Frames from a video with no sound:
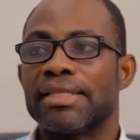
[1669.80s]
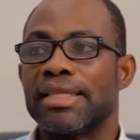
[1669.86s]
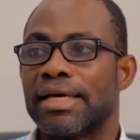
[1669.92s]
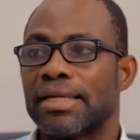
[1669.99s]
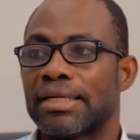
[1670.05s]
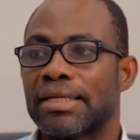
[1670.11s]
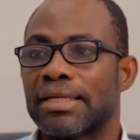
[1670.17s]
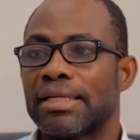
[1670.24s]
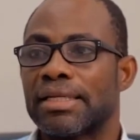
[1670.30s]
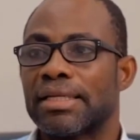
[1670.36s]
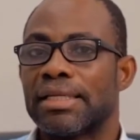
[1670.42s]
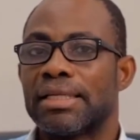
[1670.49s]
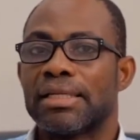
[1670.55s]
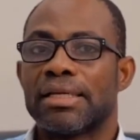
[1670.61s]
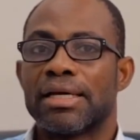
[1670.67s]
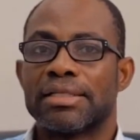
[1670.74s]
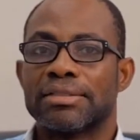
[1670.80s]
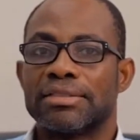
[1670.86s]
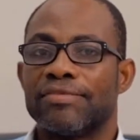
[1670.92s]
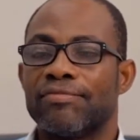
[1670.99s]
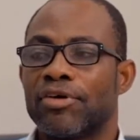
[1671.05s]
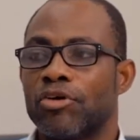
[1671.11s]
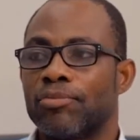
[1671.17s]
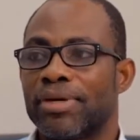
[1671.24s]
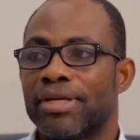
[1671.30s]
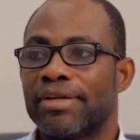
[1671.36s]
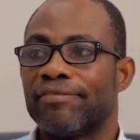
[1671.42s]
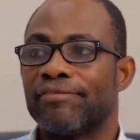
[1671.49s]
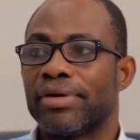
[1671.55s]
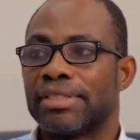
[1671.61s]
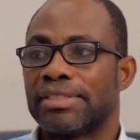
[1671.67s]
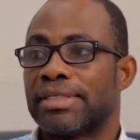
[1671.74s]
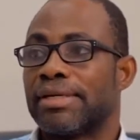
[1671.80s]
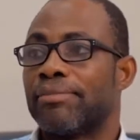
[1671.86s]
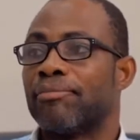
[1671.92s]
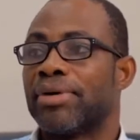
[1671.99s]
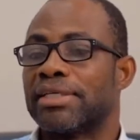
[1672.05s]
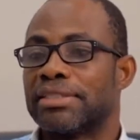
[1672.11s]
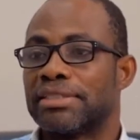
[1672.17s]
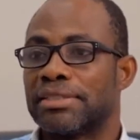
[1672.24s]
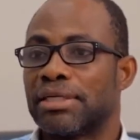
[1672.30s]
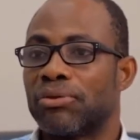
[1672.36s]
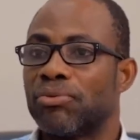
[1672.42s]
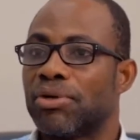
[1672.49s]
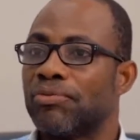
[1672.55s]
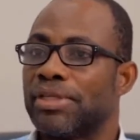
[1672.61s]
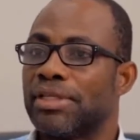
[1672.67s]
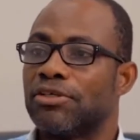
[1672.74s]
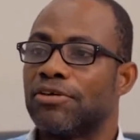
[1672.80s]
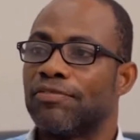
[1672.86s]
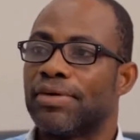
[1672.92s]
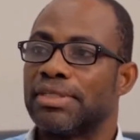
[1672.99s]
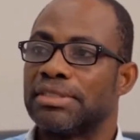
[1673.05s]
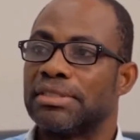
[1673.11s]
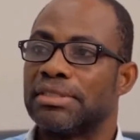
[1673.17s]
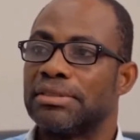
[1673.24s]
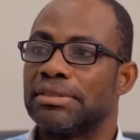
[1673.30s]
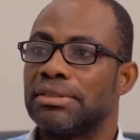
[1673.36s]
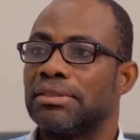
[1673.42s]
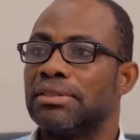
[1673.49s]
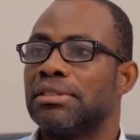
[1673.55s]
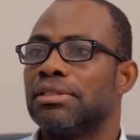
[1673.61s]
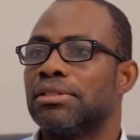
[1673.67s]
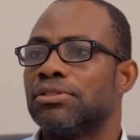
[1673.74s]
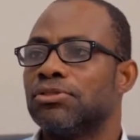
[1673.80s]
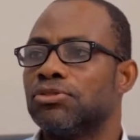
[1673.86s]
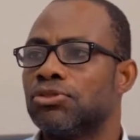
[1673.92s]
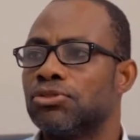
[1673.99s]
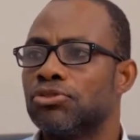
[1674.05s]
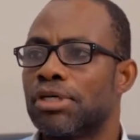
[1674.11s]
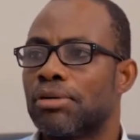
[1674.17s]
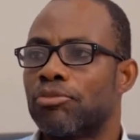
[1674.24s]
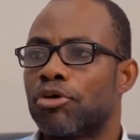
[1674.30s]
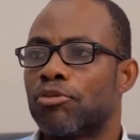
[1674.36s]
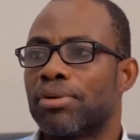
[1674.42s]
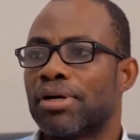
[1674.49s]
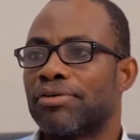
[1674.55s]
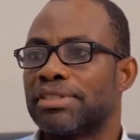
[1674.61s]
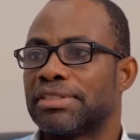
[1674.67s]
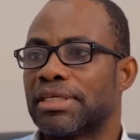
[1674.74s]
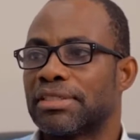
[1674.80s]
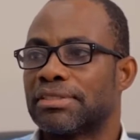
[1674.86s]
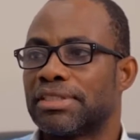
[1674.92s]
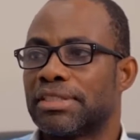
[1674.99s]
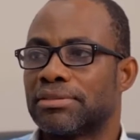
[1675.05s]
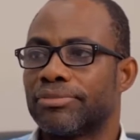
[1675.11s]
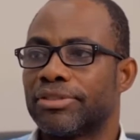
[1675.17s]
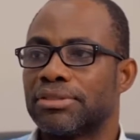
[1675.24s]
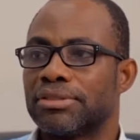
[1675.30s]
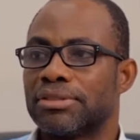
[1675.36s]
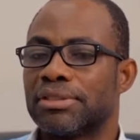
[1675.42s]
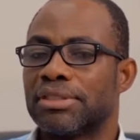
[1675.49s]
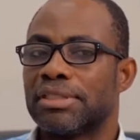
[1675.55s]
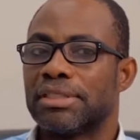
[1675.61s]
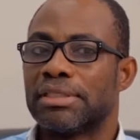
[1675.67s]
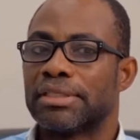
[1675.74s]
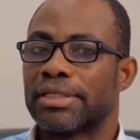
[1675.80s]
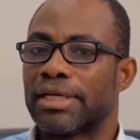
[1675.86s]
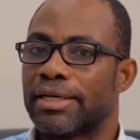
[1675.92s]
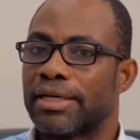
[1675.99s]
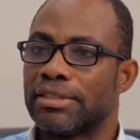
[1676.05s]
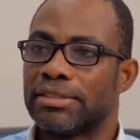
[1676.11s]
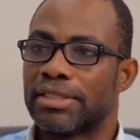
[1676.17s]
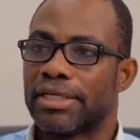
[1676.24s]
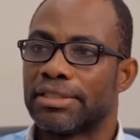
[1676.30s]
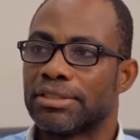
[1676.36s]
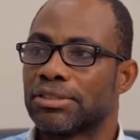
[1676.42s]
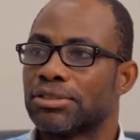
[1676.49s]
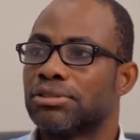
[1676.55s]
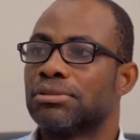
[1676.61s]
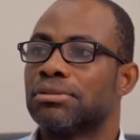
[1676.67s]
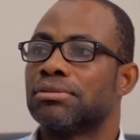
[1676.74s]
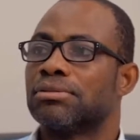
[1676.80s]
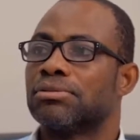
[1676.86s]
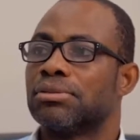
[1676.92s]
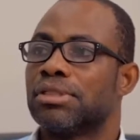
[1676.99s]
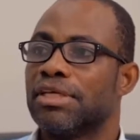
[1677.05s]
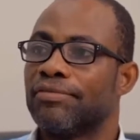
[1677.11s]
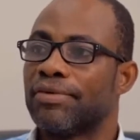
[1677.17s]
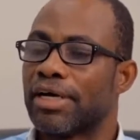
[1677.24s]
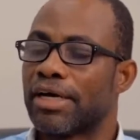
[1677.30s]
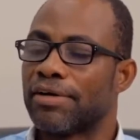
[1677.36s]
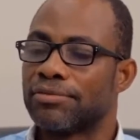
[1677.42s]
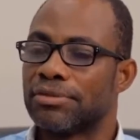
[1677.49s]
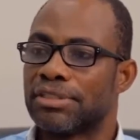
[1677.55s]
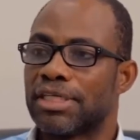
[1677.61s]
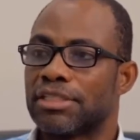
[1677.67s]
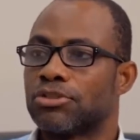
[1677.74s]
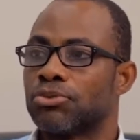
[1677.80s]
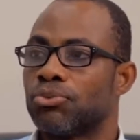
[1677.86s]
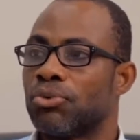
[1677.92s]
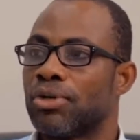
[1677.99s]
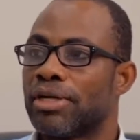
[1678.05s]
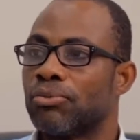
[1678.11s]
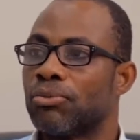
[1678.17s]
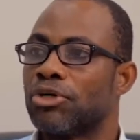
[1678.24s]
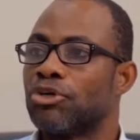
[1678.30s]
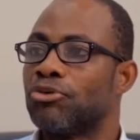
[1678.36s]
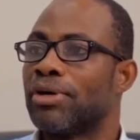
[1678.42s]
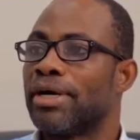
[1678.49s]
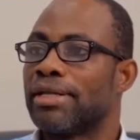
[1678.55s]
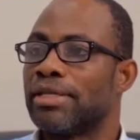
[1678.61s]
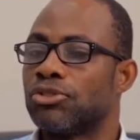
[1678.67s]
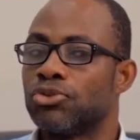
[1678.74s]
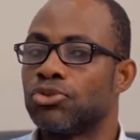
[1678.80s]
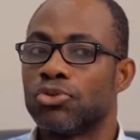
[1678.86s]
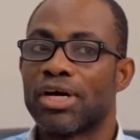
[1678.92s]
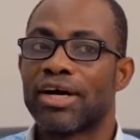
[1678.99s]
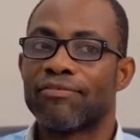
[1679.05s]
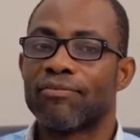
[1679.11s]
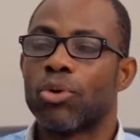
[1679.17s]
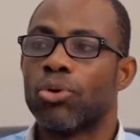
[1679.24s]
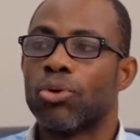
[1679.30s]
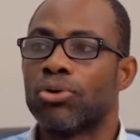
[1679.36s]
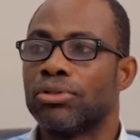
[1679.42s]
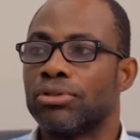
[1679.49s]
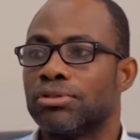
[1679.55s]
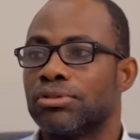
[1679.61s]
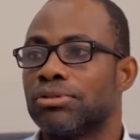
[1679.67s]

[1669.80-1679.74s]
that has developed an infection and passes away within your facility. You should do a proper risk assessment. Can I touch? If I have to touch, what do I need to have on